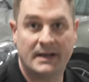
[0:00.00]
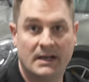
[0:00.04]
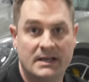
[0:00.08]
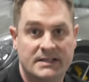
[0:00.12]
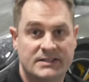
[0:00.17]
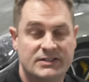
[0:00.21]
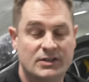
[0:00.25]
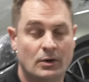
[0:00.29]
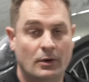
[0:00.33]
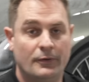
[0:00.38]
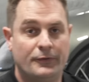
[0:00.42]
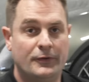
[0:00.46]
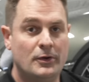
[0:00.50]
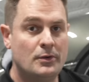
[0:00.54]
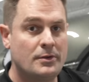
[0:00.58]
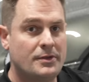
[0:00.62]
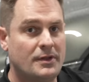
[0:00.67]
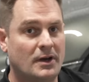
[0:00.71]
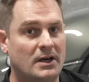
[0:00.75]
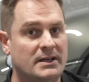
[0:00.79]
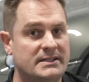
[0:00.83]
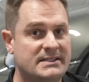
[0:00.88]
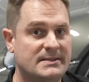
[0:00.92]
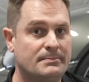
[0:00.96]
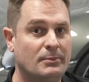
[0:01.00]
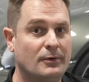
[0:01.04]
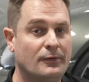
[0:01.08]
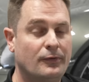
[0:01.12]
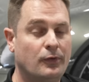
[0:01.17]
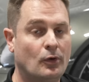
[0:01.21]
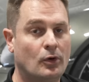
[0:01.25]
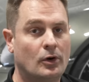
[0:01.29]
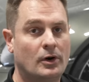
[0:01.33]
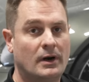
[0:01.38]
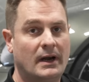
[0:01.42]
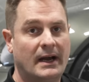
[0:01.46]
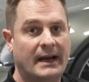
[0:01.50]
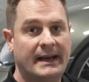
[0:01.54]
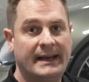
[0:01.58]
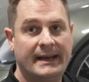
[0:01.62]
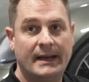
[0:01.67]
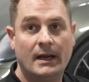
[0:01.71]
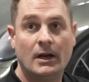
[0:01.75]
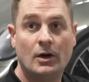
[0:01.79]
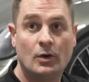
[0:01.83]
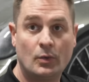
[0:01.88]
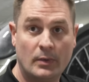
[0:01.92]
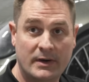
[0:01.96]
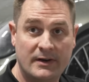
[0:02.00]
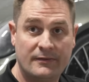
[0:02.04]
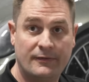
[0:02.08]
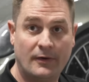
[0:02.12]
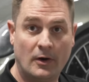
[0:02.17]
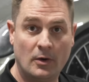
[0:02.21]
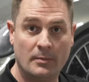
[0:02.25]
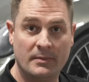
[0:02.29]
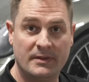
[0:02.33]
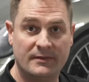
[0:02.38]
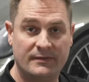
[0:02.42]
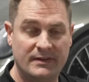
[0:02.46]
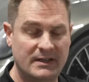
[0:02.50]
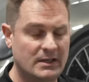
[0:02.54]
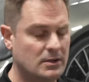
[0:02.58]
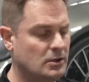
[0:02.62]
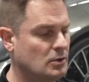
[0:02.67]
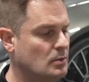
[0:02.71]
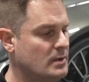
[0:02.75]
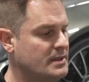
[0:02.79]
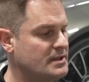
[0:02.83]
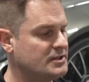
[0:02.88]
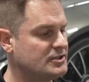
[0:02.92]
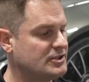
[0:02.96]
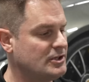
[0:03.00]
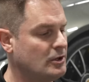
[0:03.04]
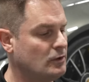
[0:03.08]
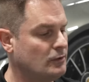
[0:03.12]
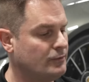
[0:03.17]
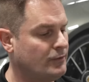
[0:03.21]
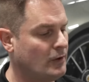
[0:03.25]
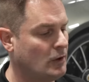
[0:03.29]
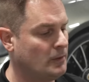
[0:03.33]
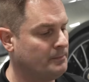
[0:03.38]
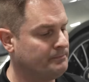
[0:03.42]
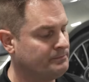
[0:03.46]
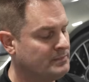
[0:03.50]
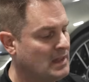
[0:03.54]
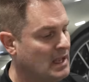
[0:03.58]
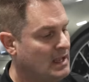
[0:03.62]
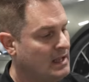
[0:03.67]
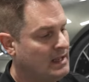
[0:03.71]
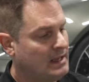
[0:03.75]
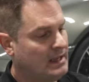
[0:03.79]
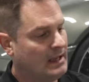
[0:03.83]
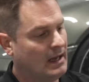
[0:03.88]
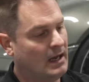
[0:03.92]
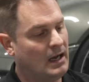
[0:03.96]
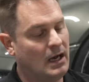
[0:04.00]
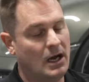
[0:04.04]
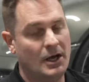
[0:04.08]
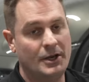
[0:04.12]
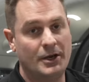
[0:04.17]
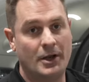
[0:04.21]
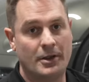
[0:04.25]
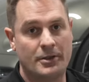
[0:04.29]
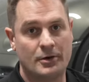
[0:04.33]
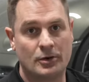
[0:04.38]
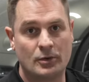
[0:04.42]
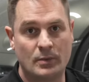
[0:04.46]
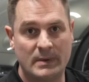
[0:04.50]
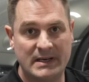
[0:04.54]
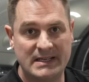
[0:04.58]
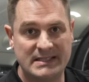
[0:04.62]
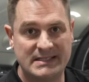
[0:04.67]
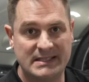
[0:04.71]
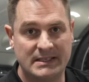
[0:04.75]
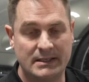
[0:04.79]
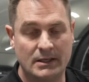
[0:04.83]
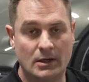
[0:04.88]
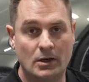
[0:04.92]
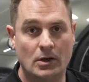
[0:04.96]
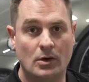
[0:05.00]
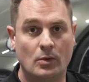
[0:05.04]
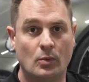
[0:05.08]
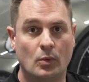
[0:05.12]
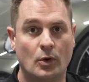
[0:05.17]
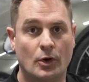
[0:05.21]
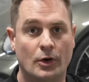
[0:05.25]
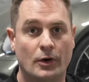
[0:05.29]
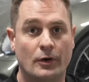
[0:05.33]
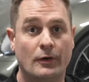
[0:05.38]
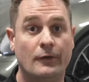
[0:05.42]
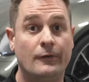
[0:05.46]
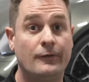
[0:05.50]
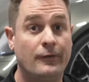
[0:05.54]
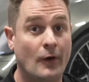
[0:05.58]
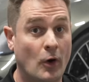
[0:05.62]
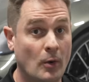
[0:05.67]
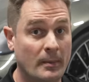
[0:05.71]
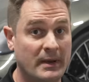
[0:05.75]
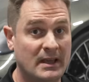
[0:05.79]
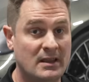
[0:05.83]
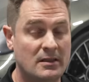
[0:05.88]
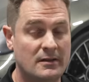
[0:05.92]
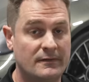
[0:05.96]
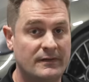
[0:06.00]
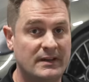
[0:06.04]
guys, so a few thoughts before I refoam the vehicle with the snow foam. Another reason we're foaming the